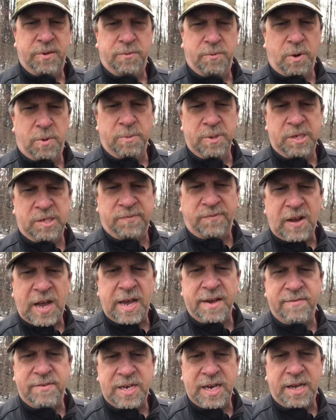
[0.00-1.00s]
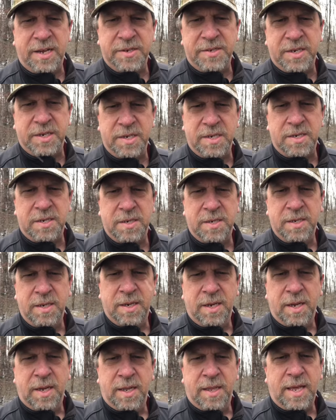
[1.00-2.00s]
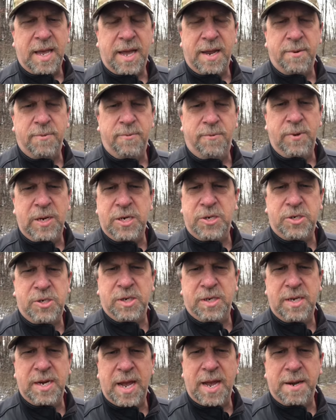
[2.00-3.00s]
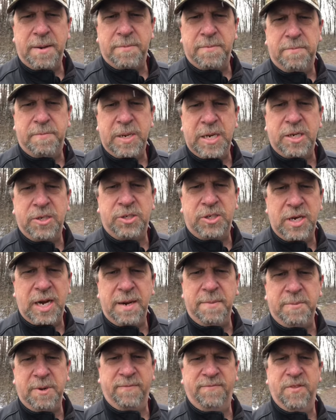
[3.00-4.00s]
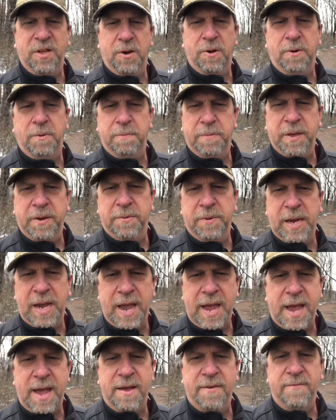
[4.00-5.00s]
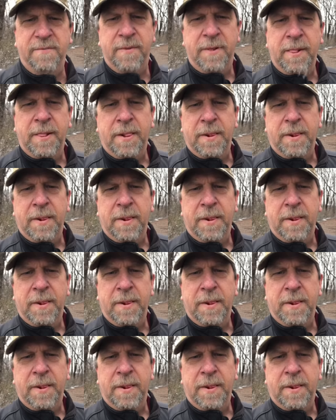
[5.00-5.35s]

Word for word: Romans 5 tells us that we should not be ashamed of the hope that we have